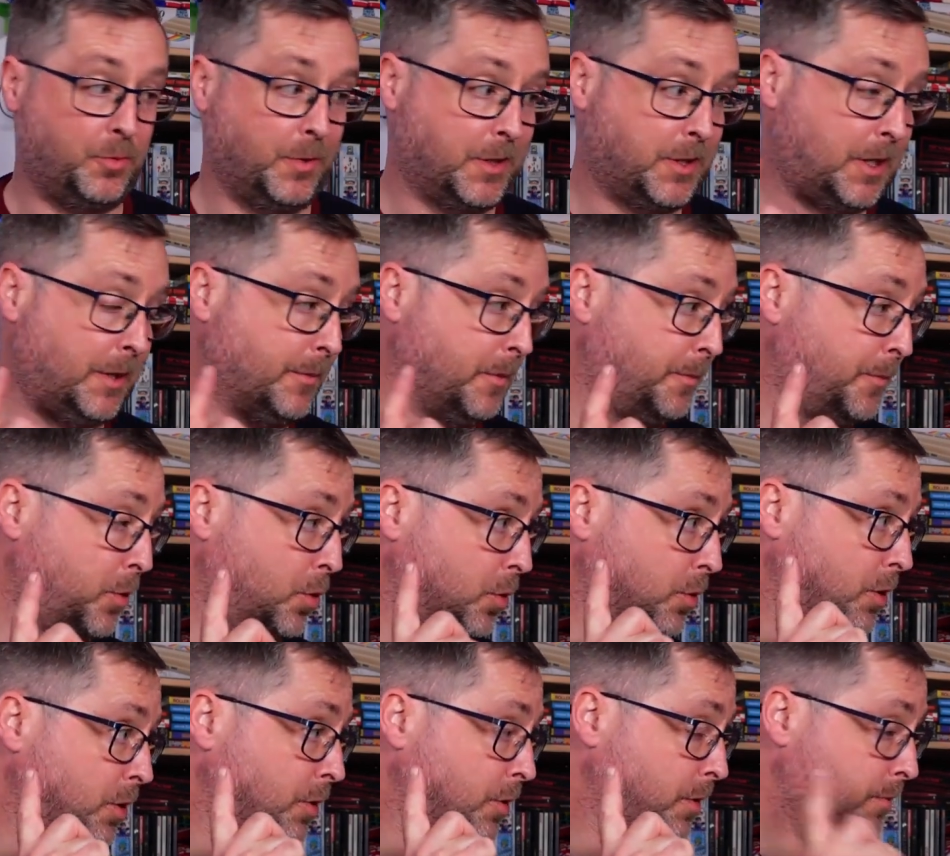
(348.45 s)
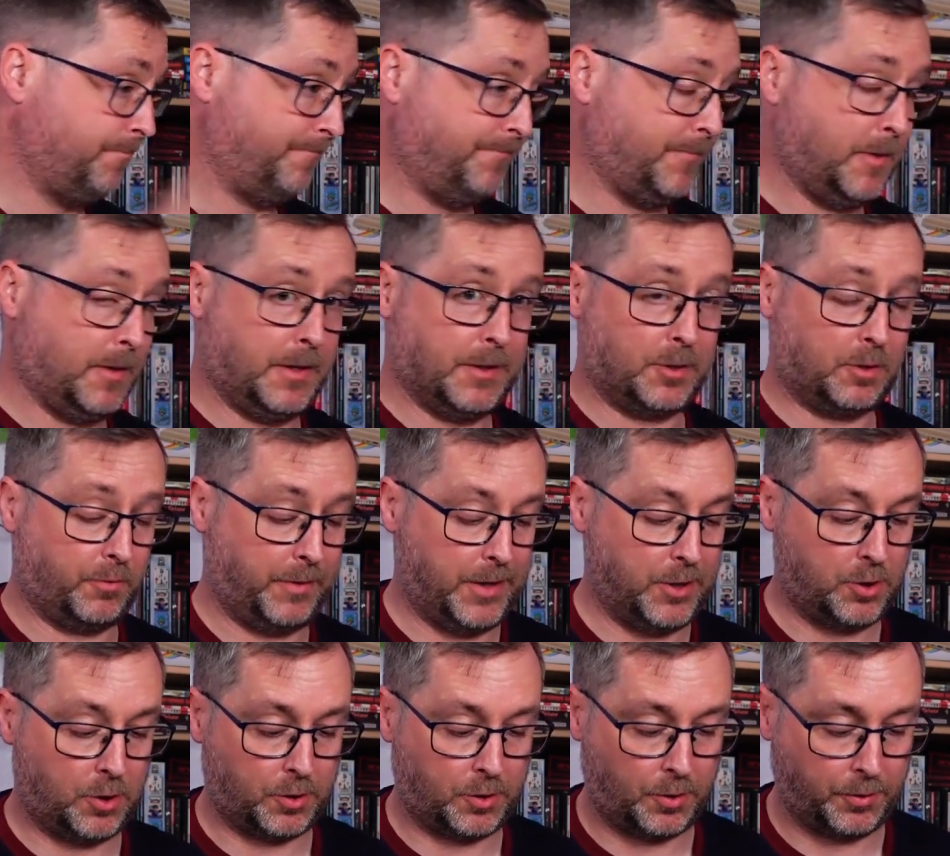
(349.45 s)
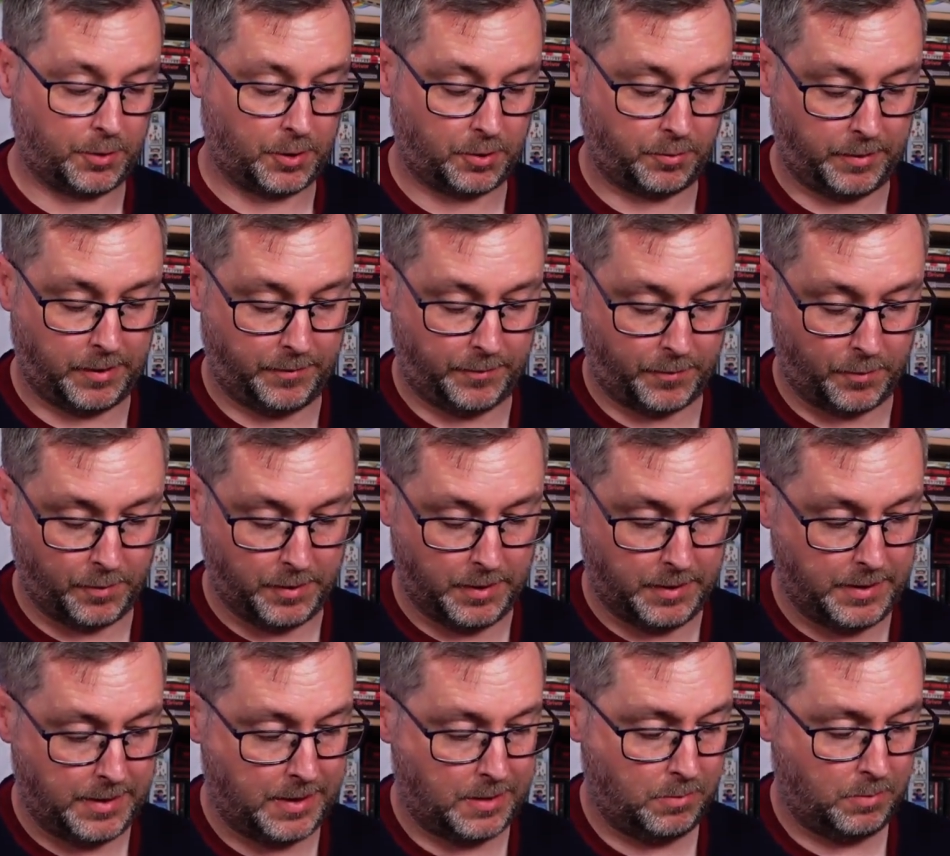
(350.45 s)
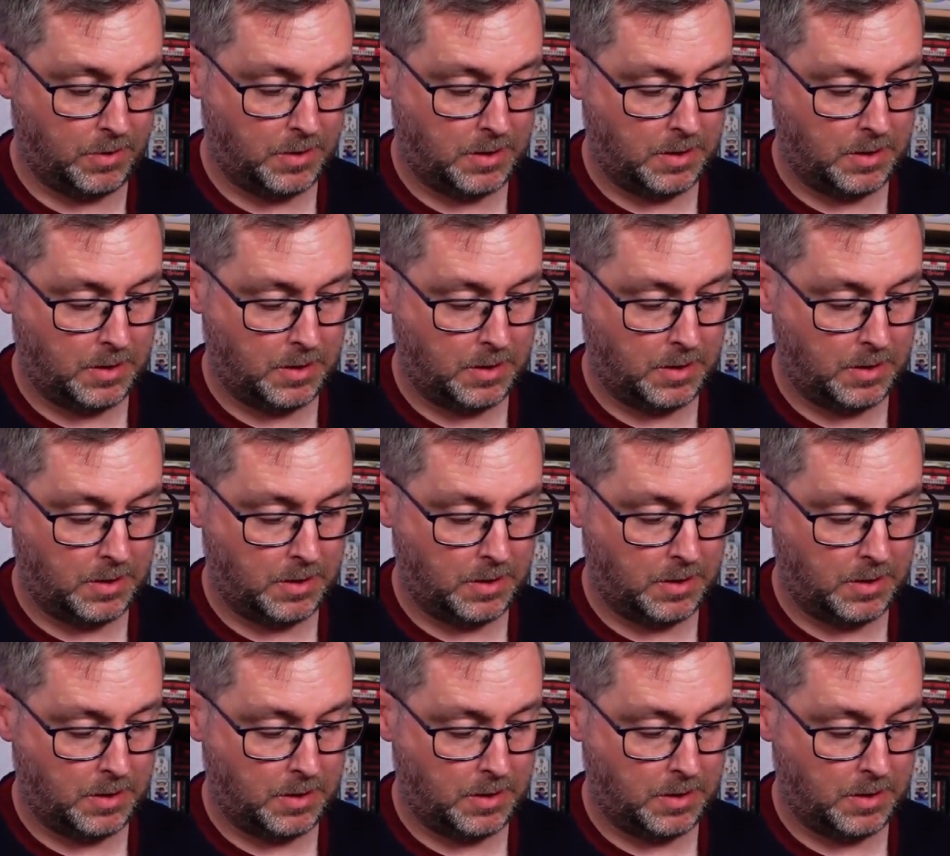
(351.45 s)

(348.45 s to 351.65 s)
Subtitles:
which I will put a screenshot on the screen for you now.